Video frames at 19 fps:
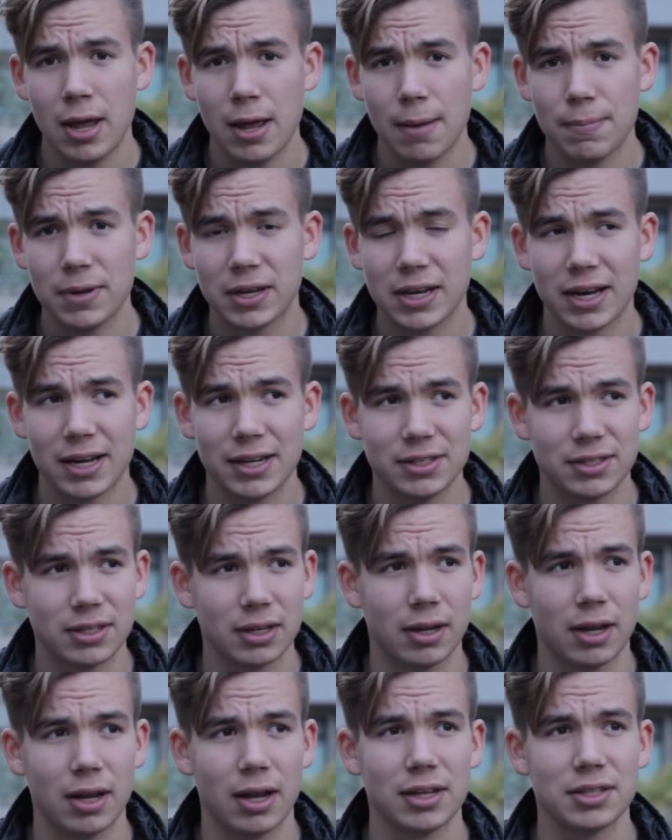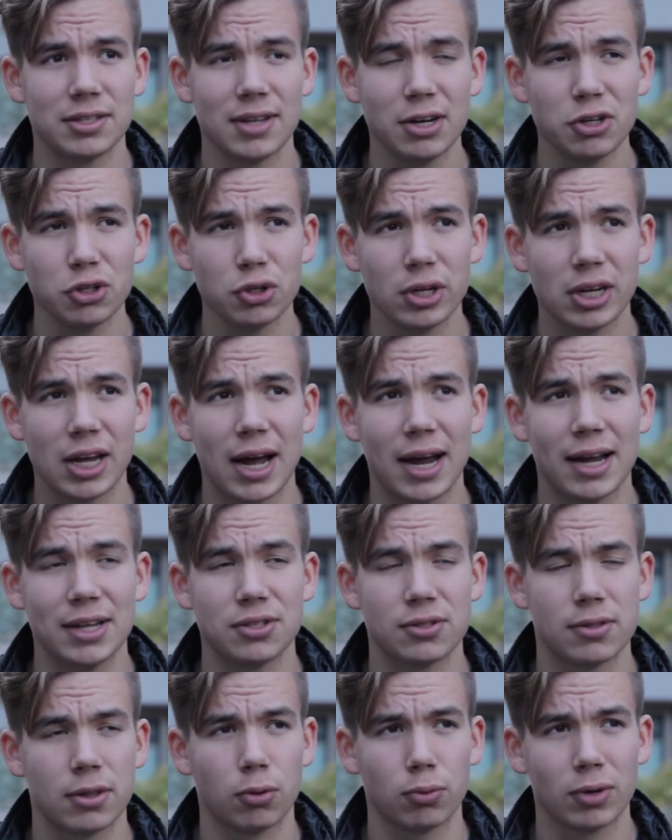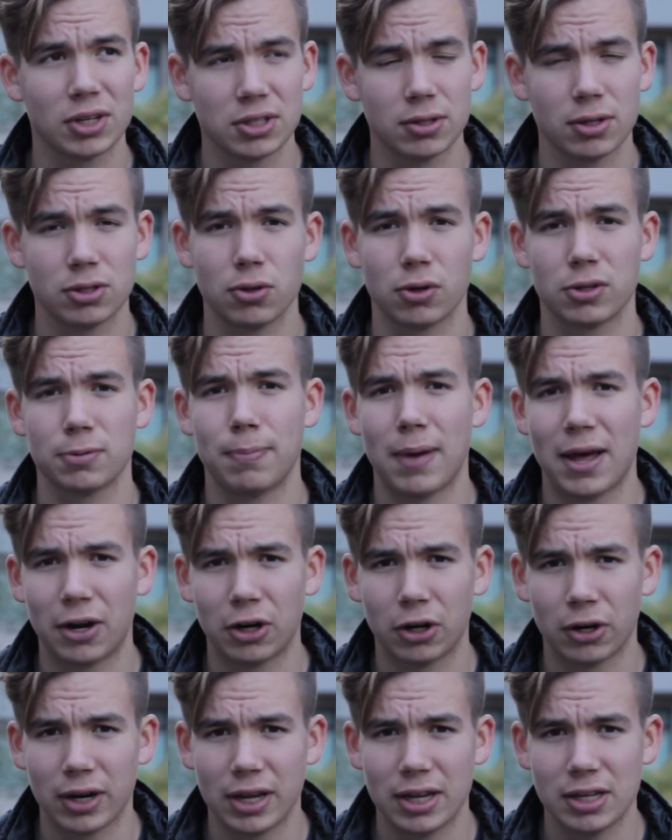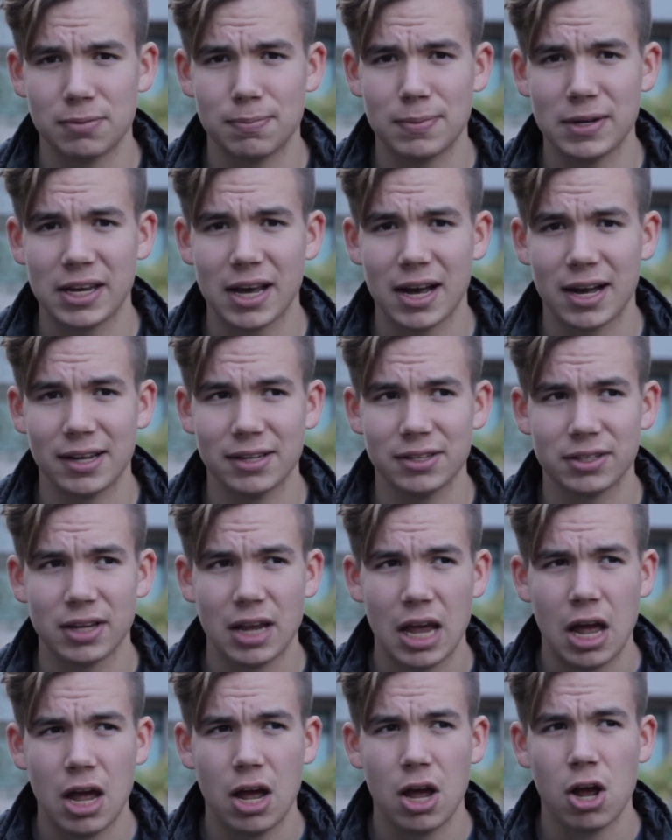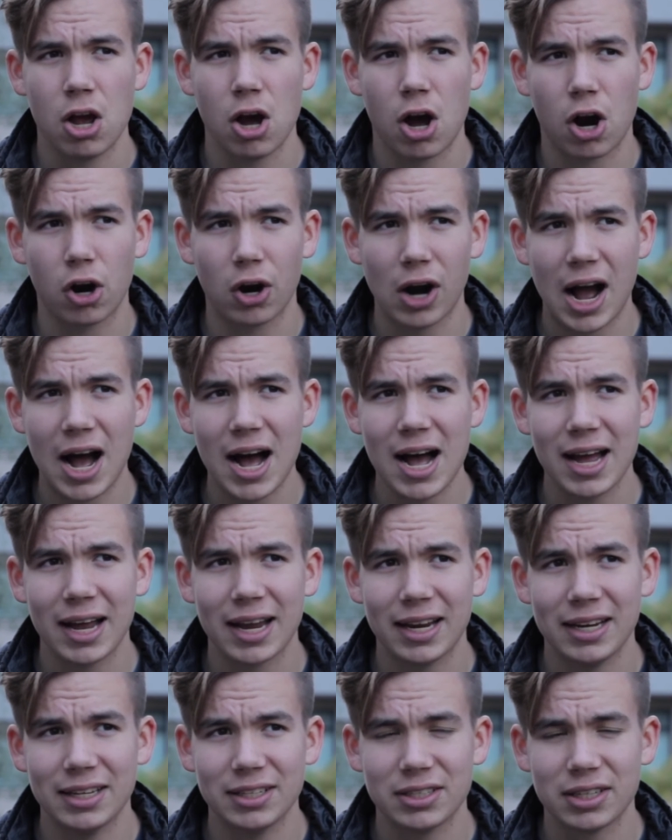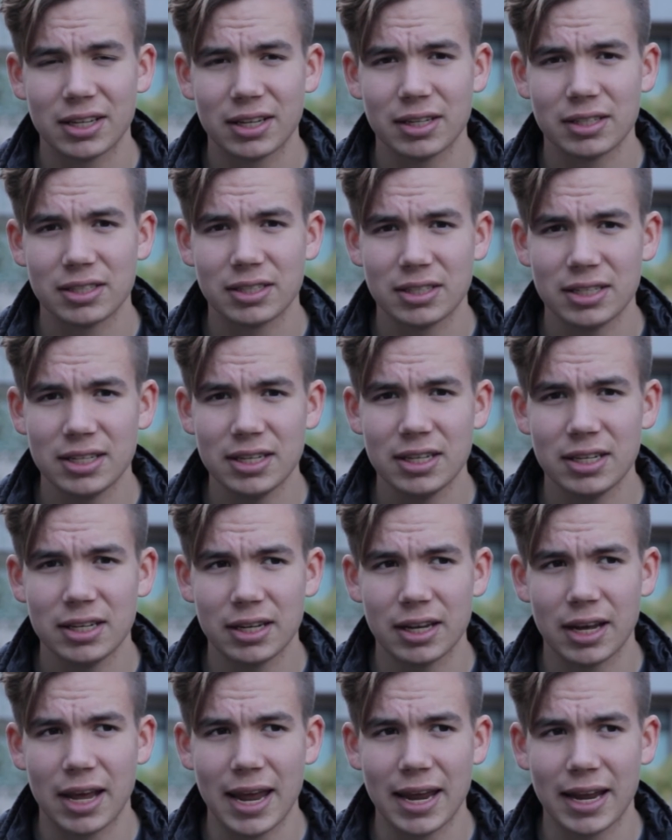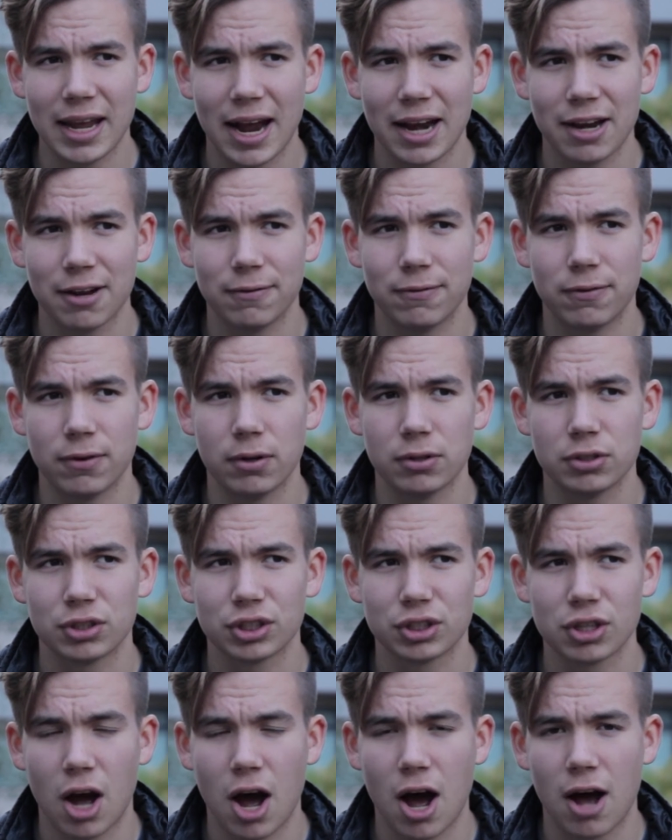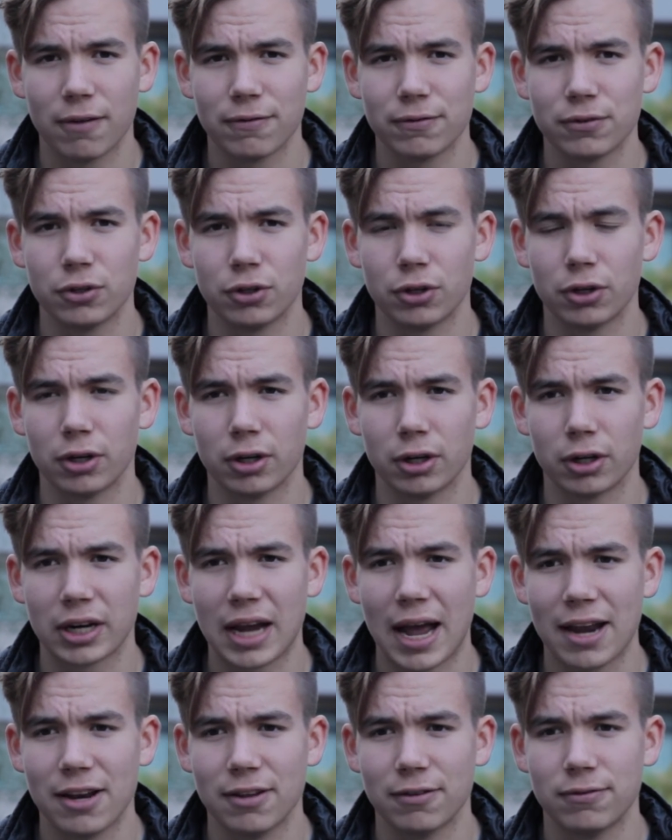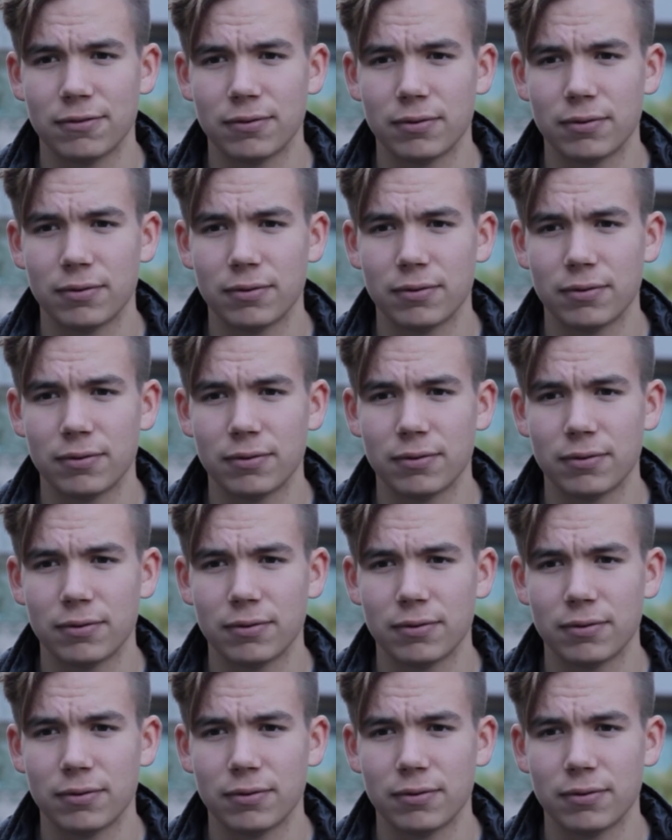Because essentially, guys, the reason this looks better is because our eyes see a kind of softer, kind of